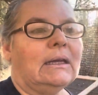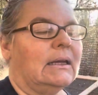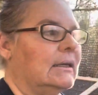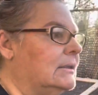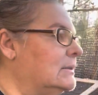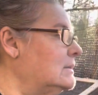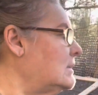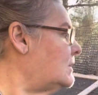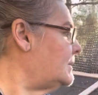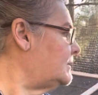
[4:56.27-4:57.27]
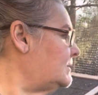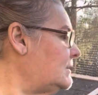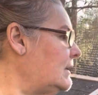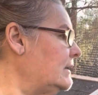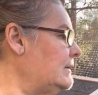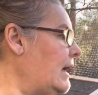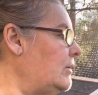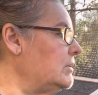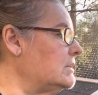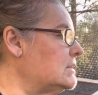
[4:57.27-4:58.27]
And now
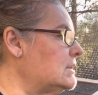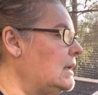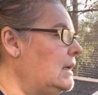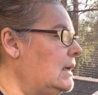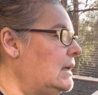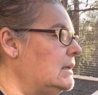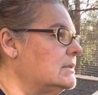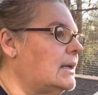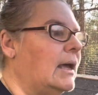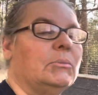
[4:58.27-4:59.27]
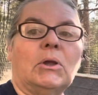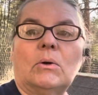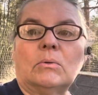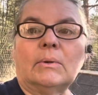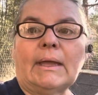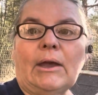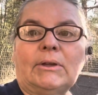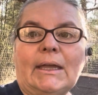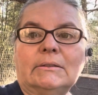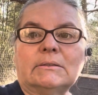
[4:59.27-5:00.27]
it's, it's time to go count
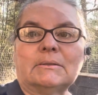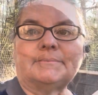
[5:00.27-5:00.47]
heads.